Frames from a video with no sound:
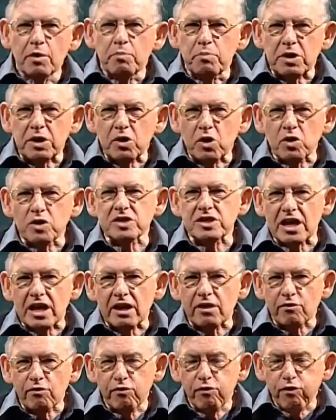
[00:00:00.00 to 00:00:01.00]
because
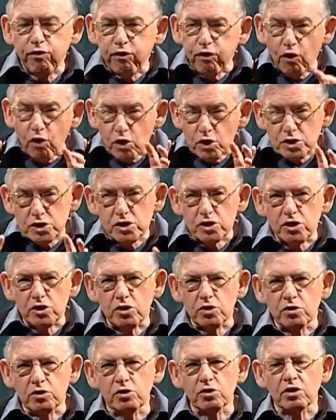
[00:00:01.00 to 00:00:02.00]
it forced
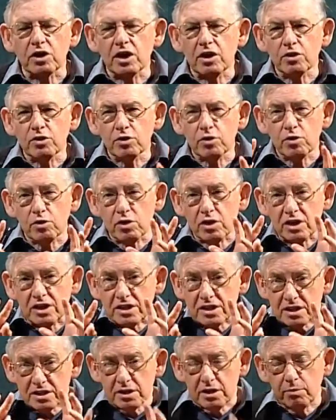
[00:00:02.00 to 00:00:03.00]
you to go through the
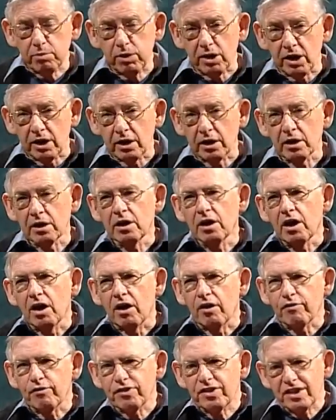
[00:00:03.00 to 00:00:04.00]
discipline
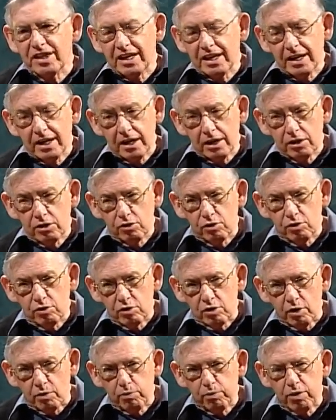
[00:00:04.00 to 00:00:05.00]
of thinking through
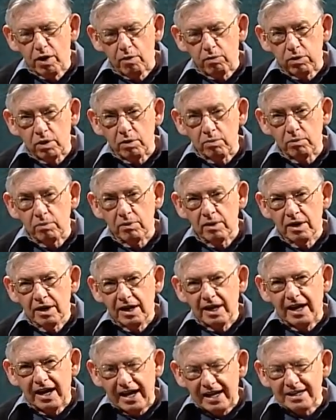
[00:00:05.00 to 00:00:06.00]
your problem
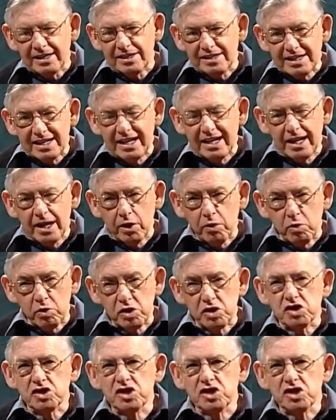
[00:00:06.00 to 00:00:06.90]
and dealing with